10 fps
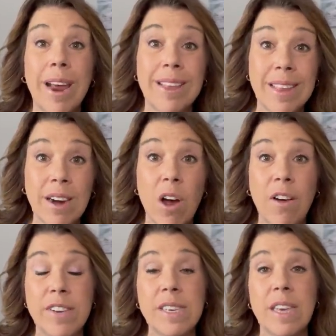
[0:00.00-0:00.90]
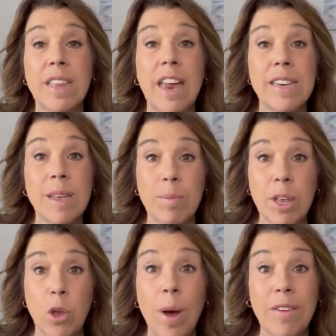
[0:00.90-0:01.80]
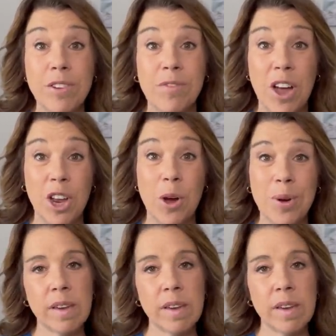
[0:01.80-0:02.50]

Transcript: And then obviously that is something you have to follow.